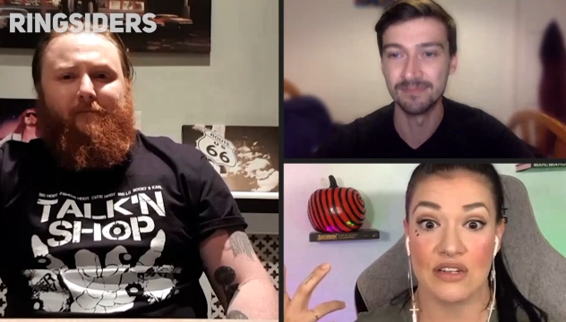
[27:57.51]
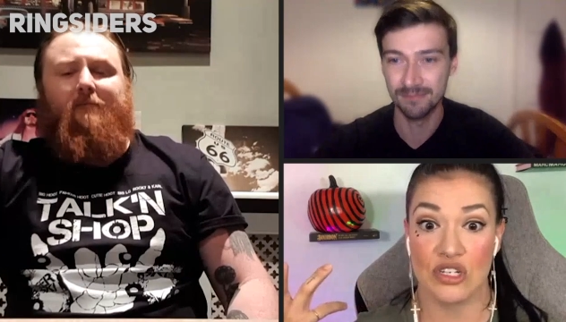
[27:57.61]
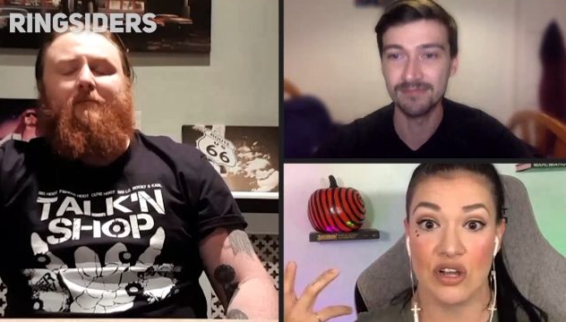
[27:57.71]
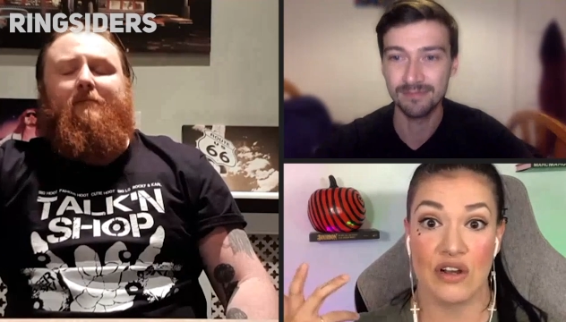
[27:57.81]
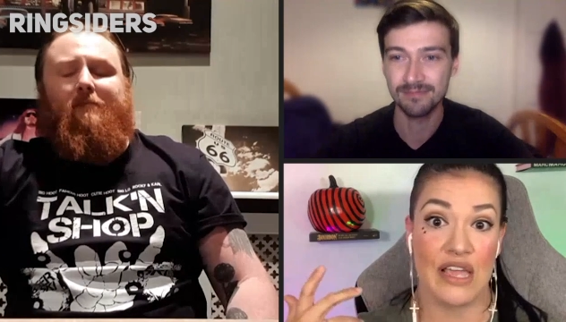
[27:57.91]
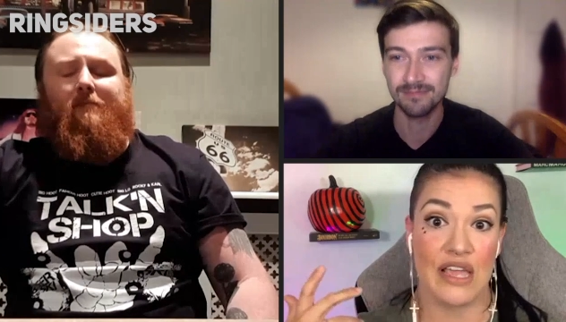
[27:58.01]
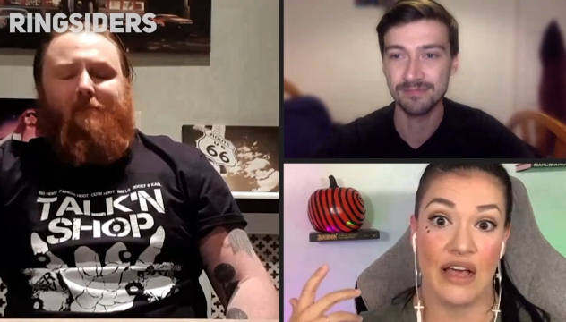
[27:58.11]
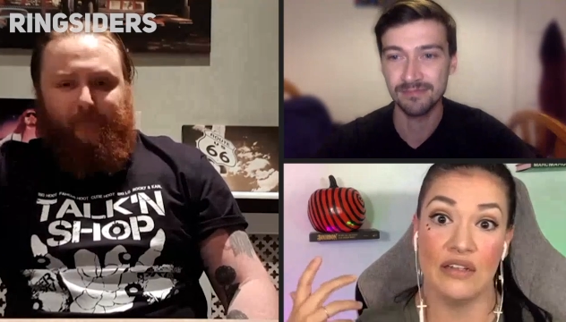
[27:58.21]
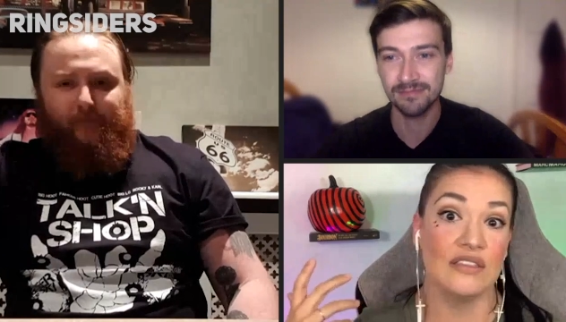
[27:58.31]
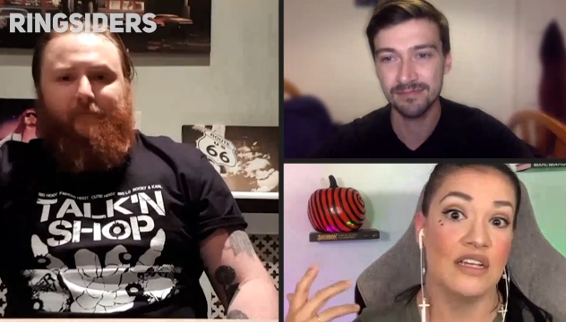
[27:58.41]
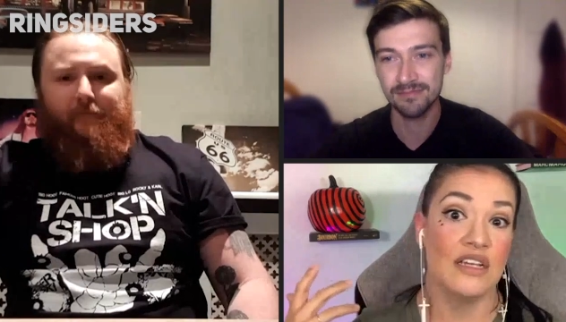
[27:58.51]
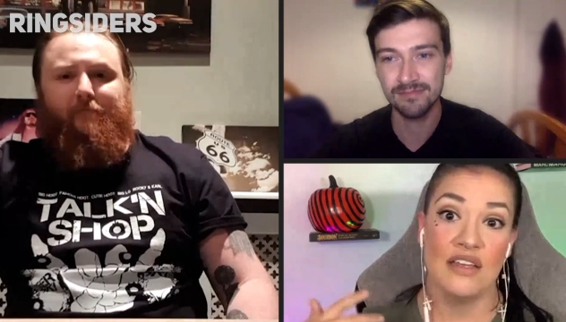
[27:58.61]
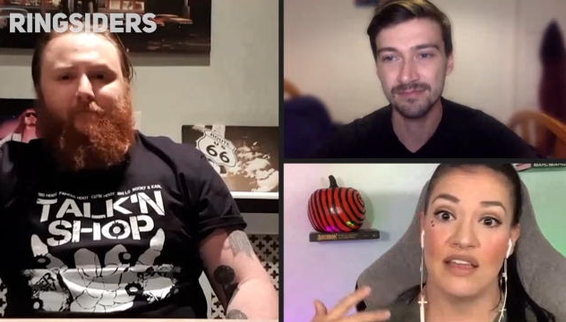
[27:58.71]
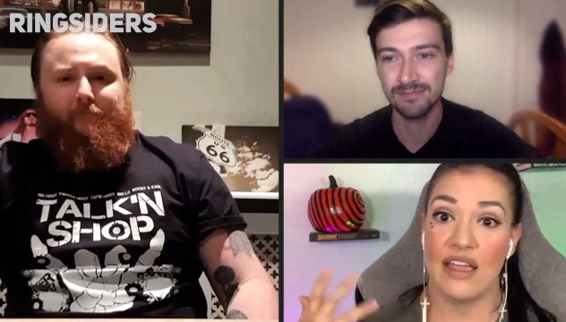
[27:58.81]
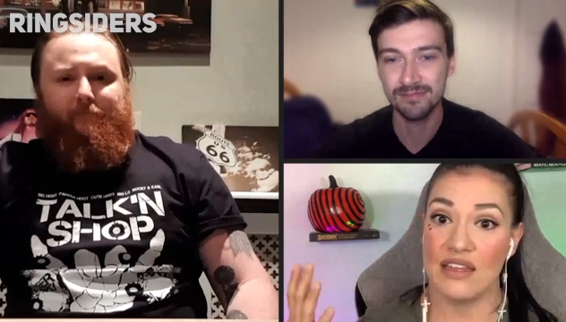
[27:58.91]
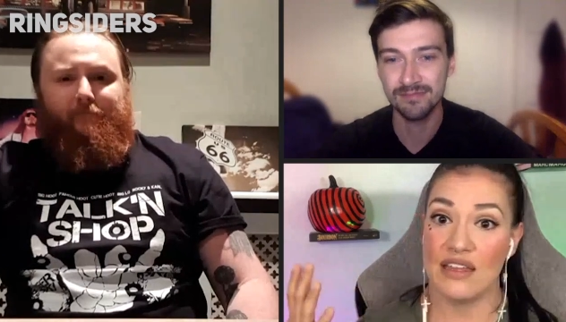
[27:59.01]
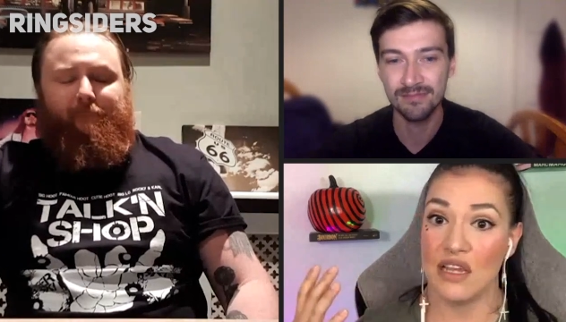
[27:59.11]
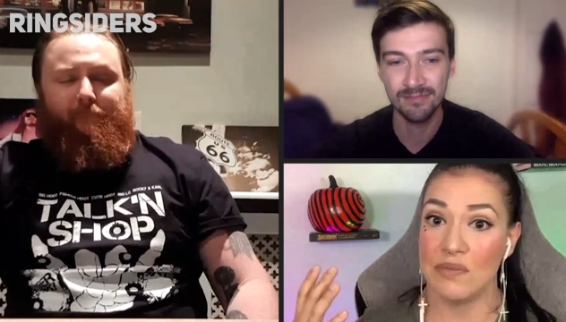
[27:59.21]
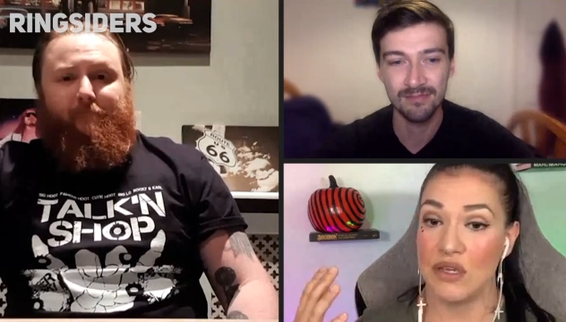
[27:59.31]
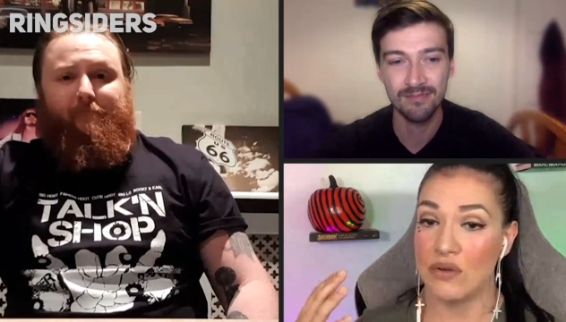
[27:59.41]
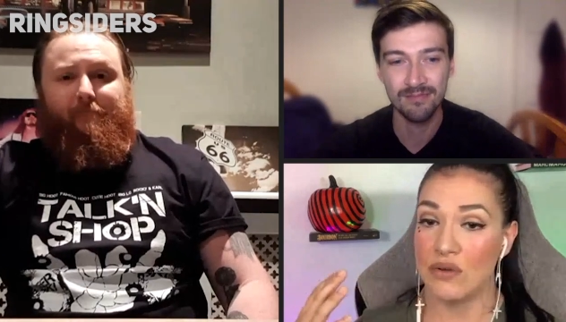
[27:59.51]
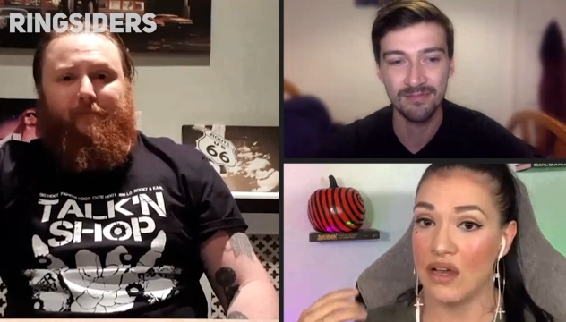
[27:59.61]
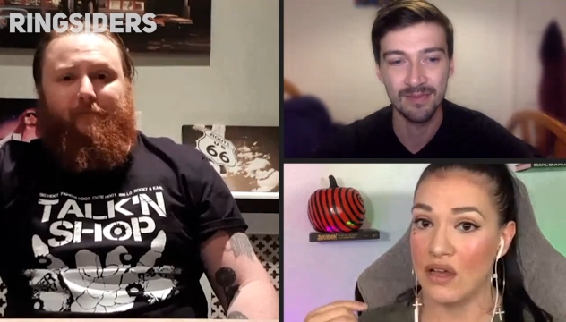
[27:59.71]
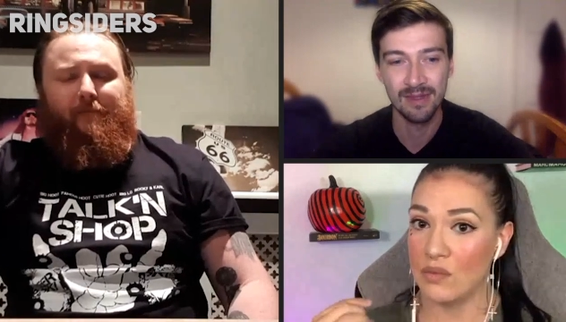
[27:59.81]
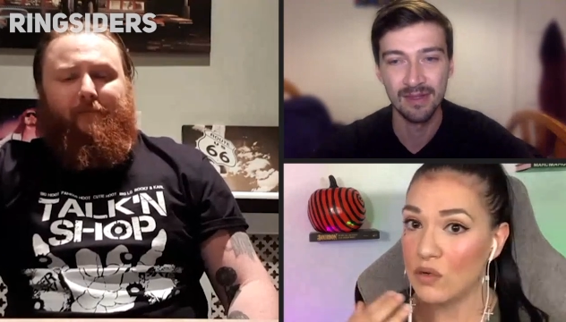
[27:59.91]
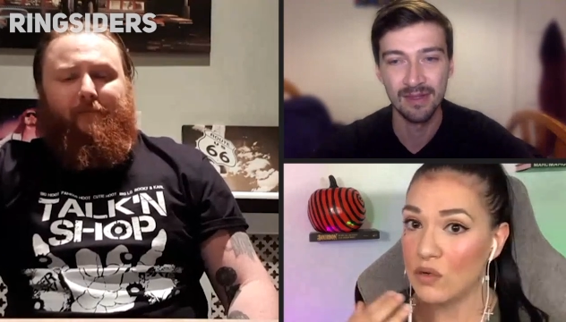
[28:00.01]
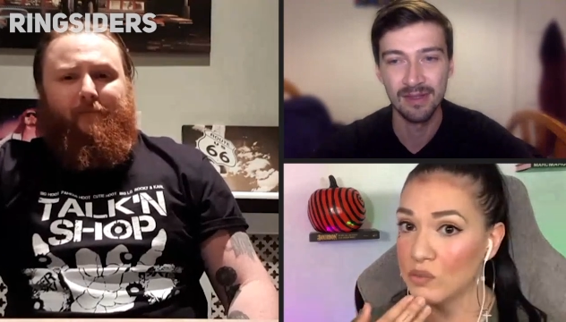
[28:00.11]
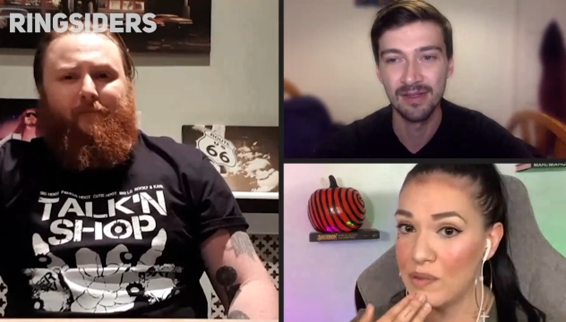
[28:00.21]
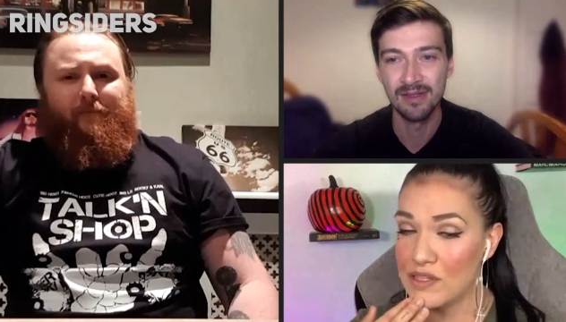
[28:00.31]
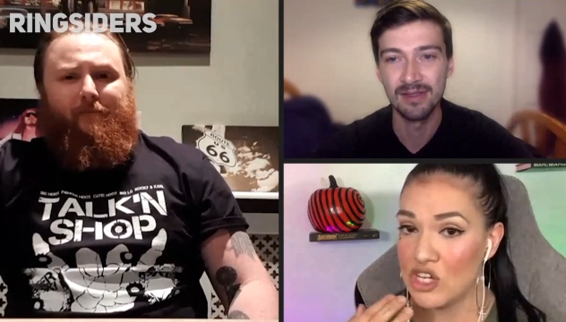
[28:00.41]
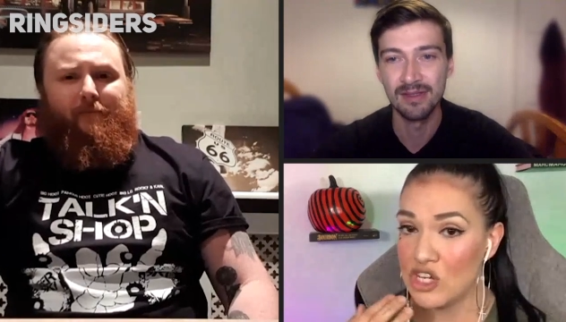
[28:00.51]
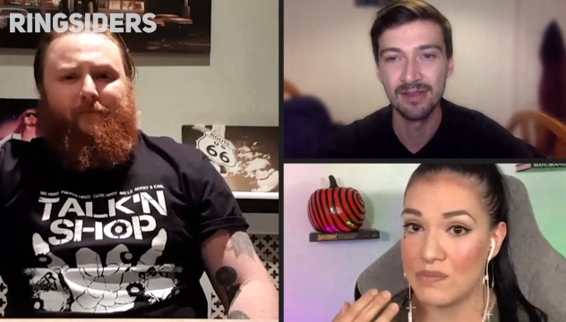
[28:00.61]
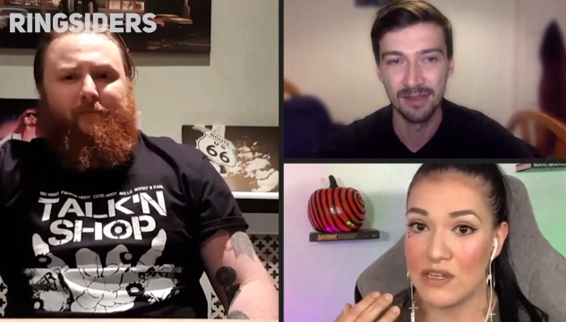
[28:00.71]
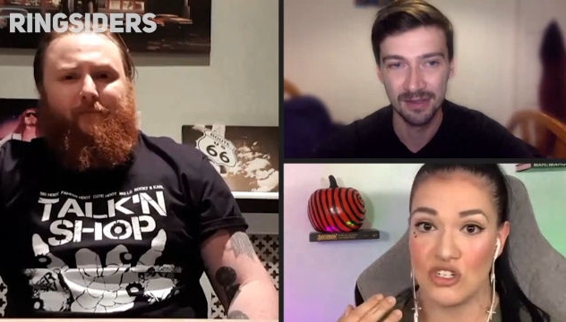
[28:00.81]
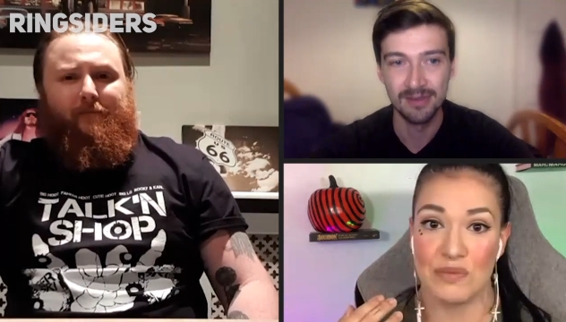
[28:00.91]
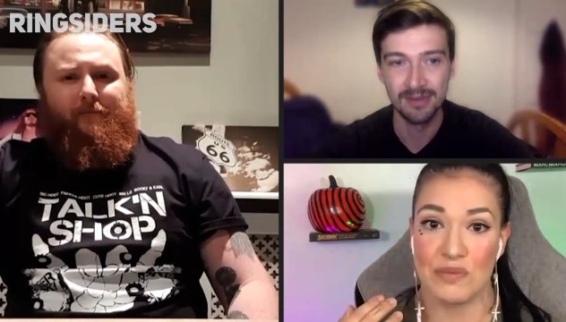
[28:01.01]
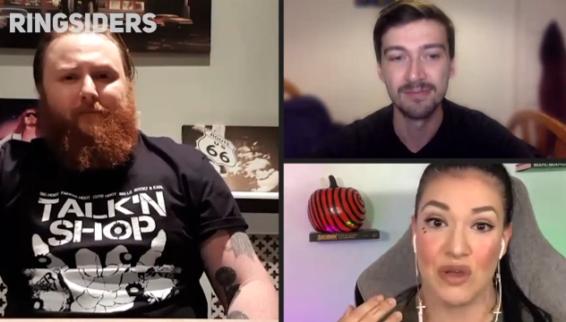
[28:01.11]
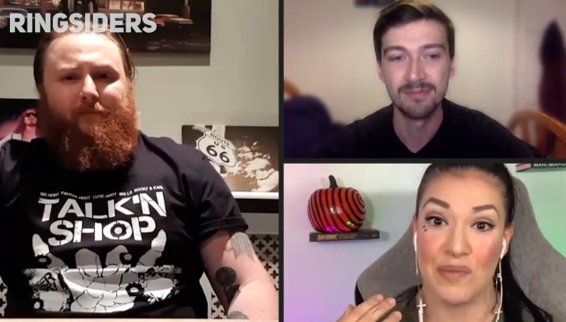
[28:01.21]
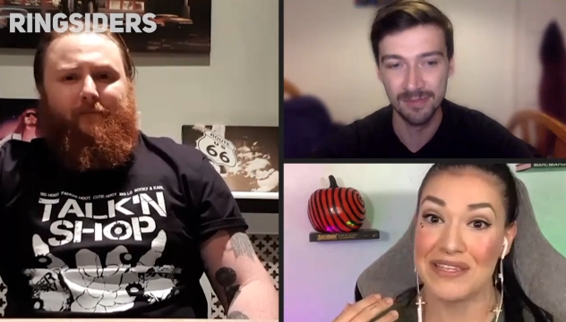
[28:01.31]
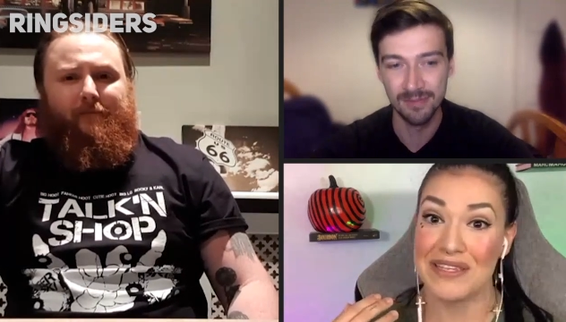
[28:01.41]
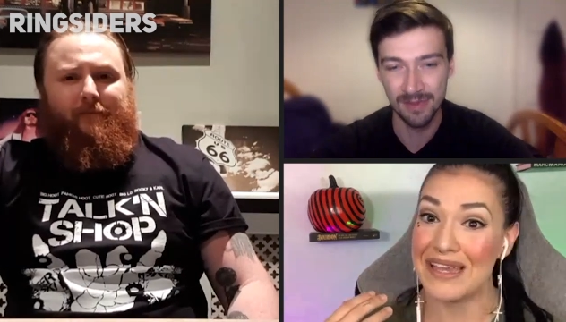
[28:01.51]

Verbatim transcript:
Speaker 1: and she's already held the AEW um, World Women's Championship. So I'm